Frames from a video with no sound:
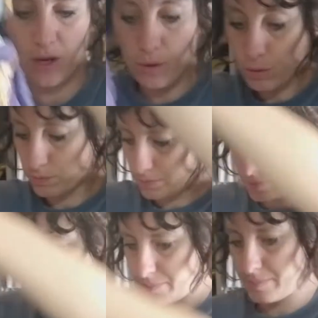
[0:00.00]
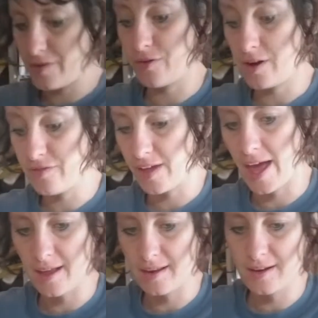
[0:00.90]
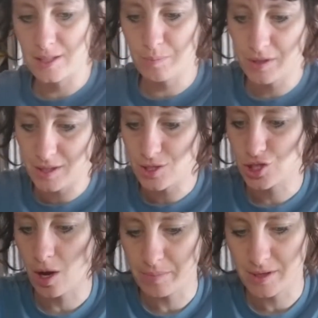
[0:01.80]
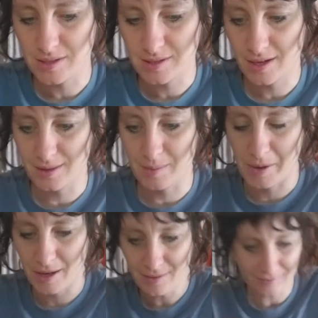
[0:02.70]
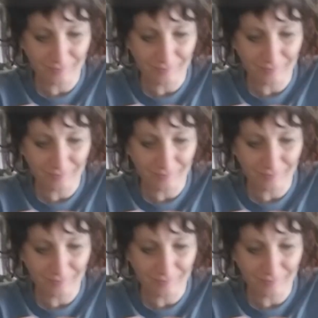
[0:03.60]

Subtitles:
oh, before I forget, let's put these sharp bits in the bin.